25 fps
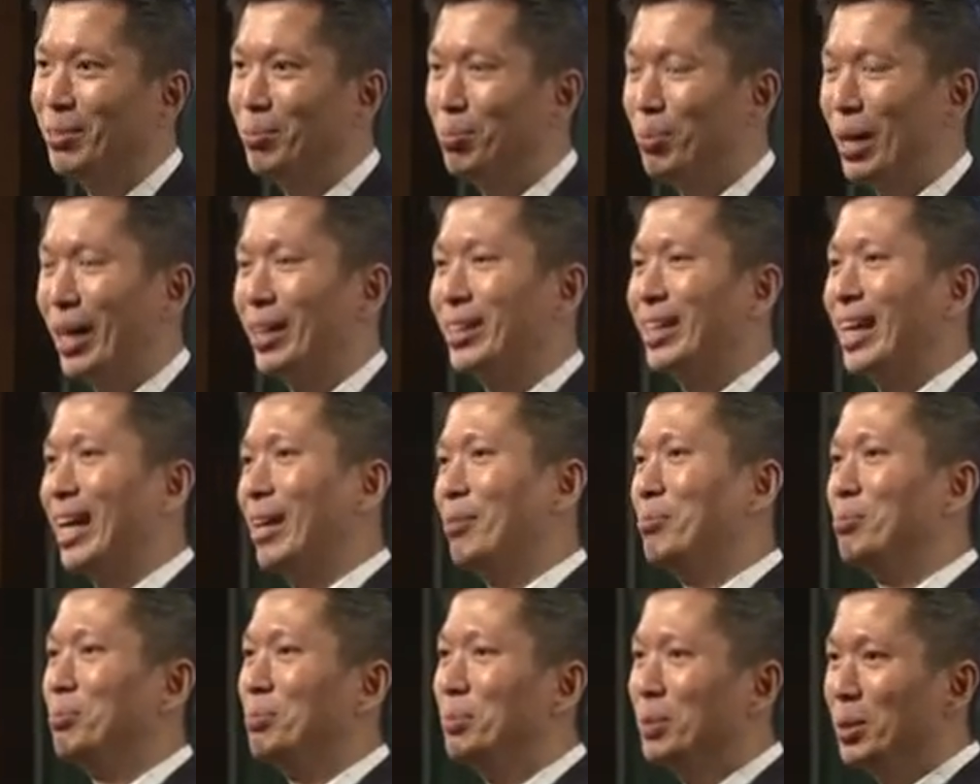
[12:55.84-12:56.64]
By the
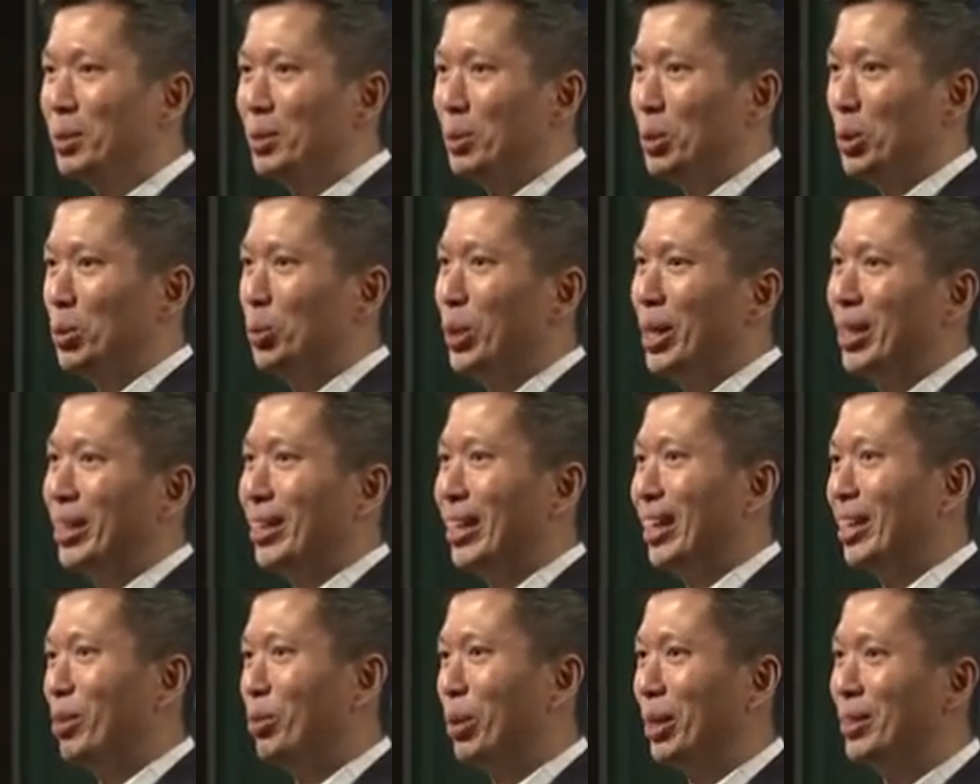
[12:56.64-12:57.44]
time you wait
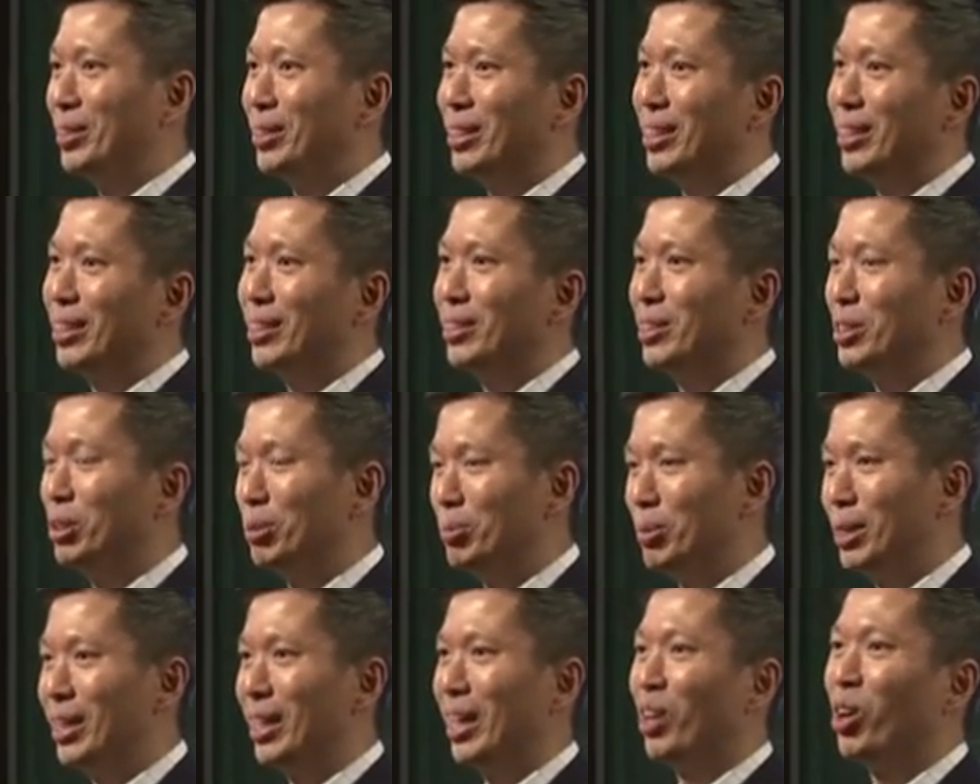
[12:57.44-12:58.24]
another 1 year, it'll
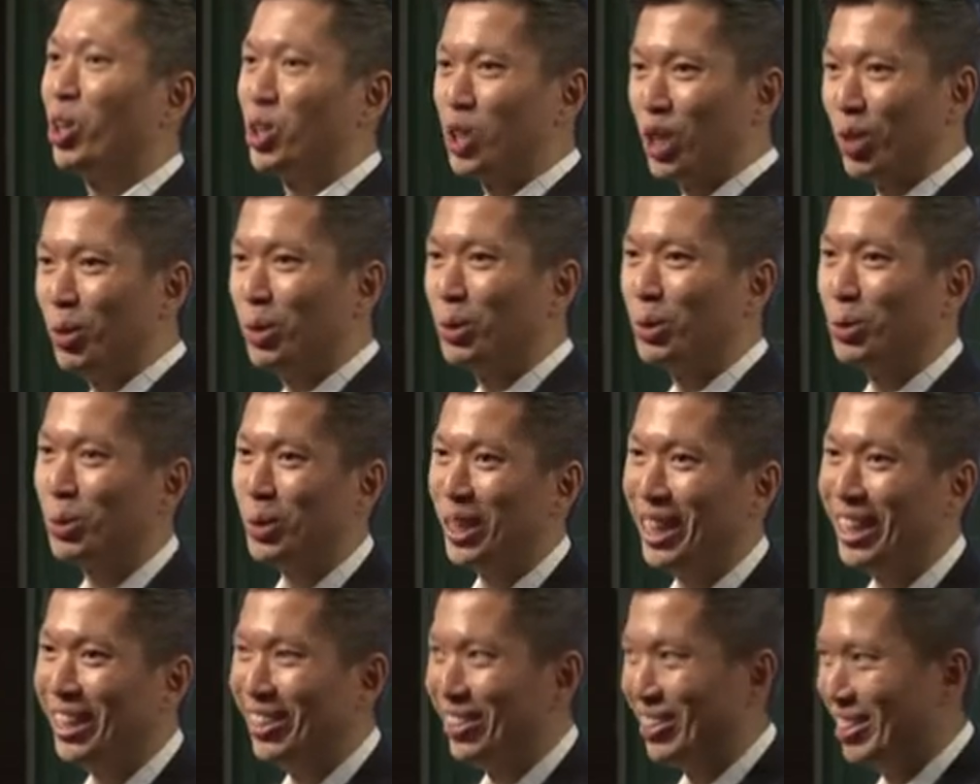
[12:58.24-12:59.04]
be like Orchard Road
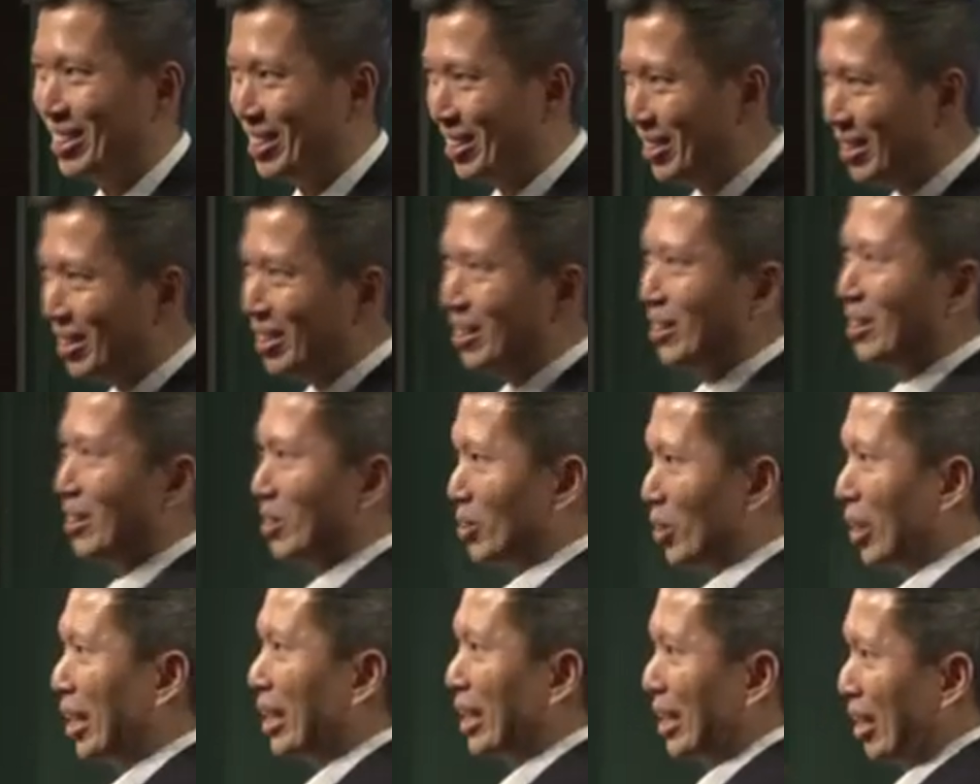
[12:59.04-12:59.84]
today already.
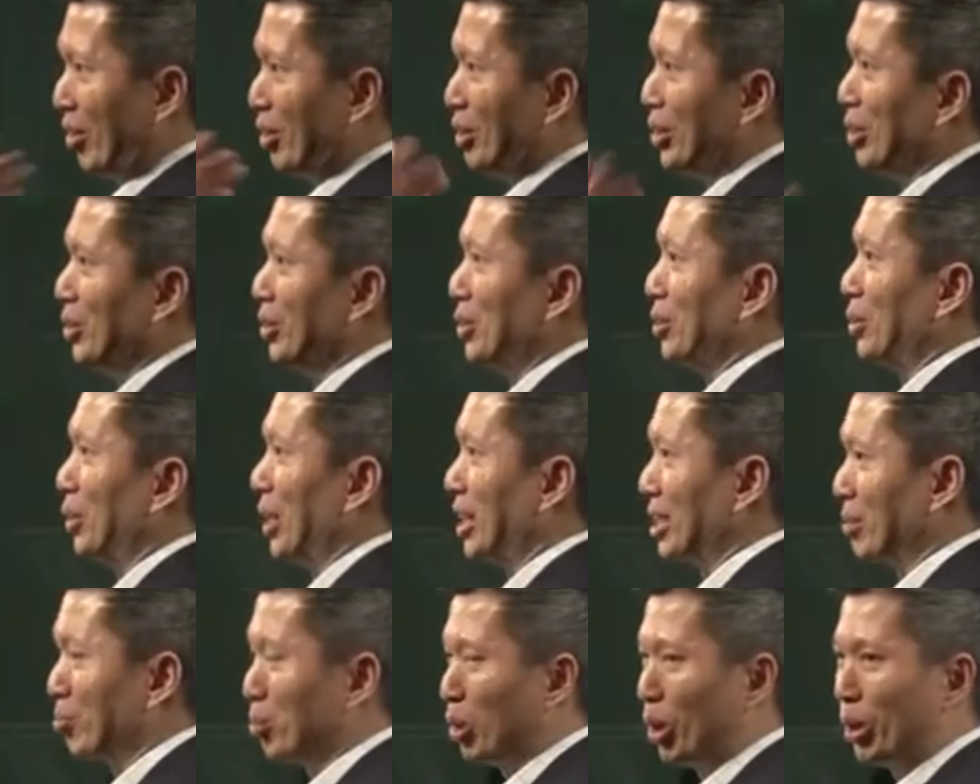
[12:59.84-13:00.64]
So I encourage you to
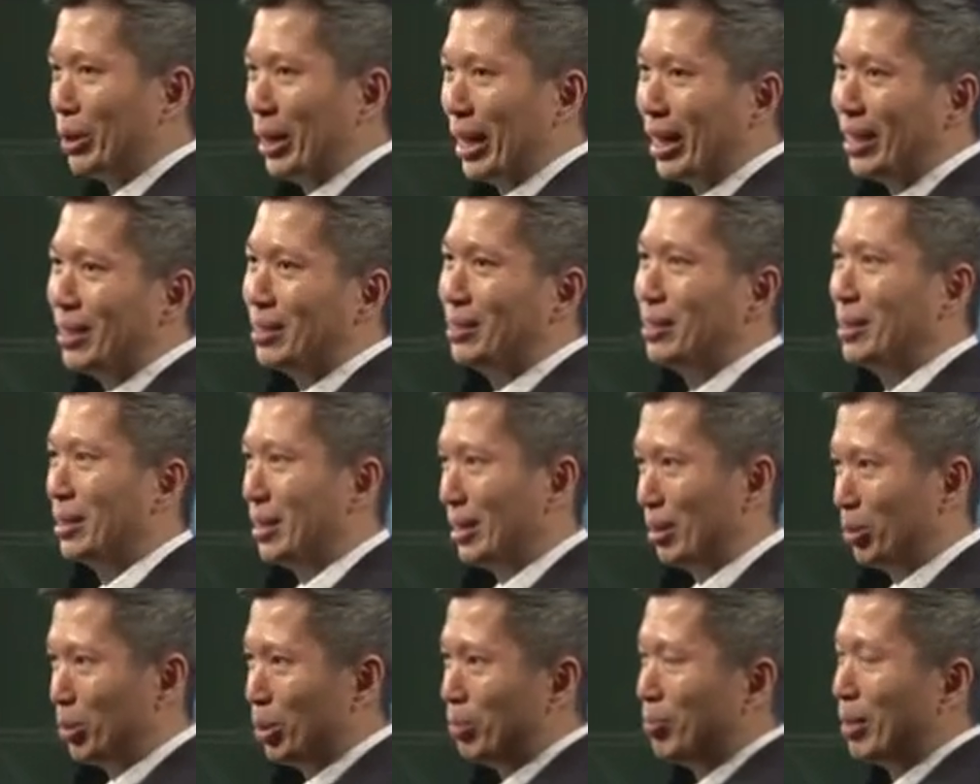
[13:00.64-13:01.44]
explore that
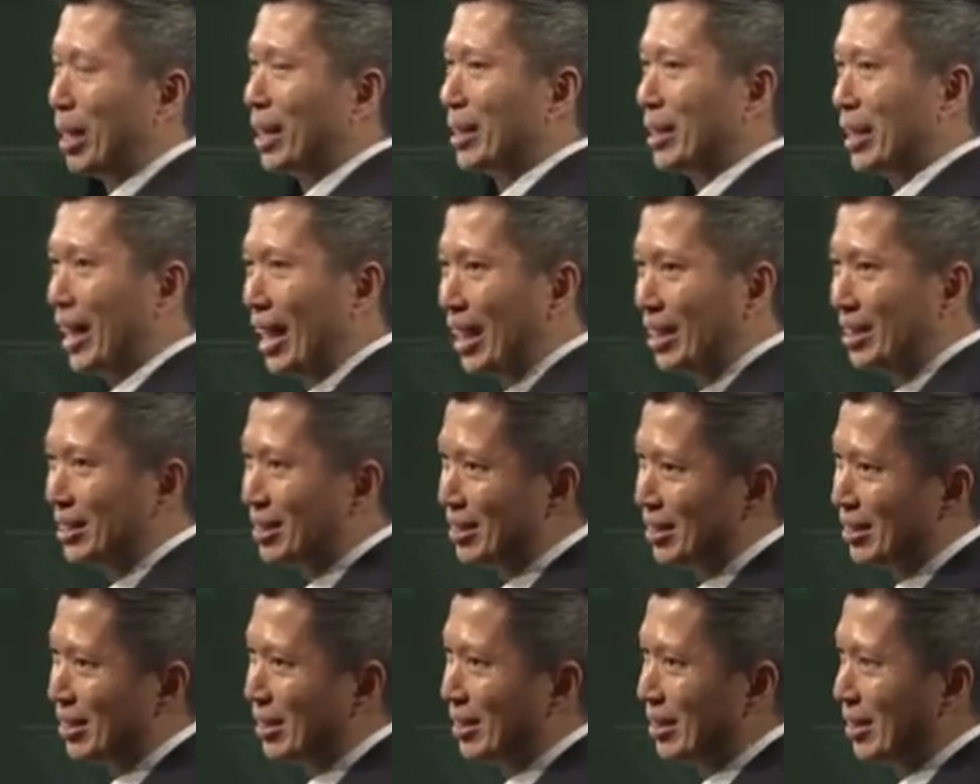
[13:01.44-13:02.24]
with my
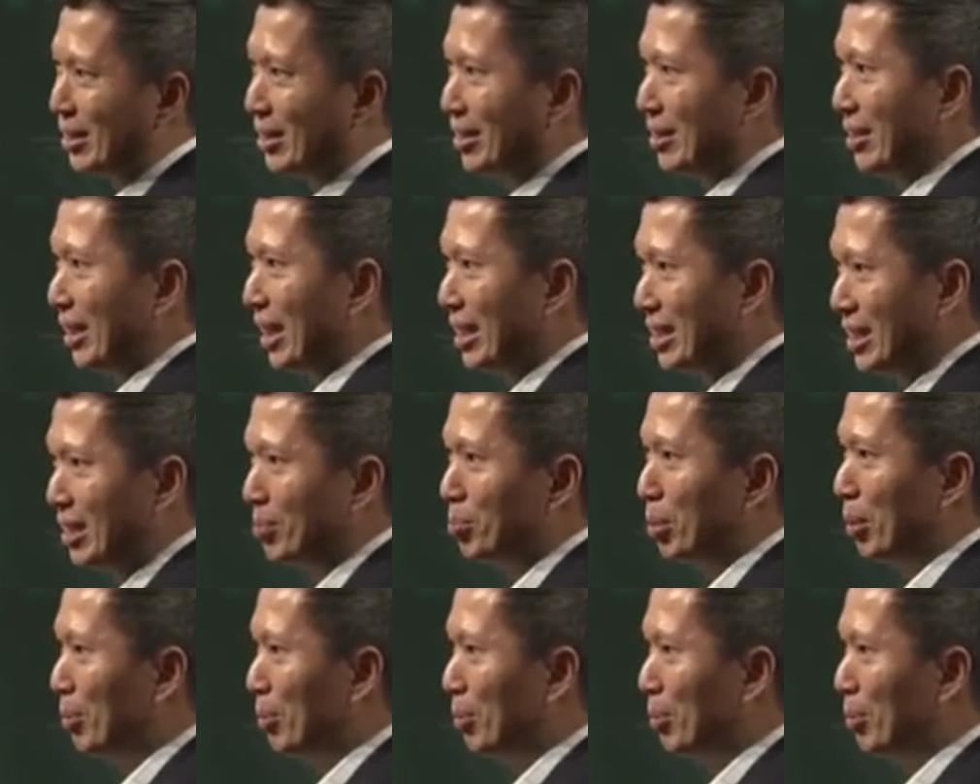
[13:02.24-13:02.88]
guys in the ST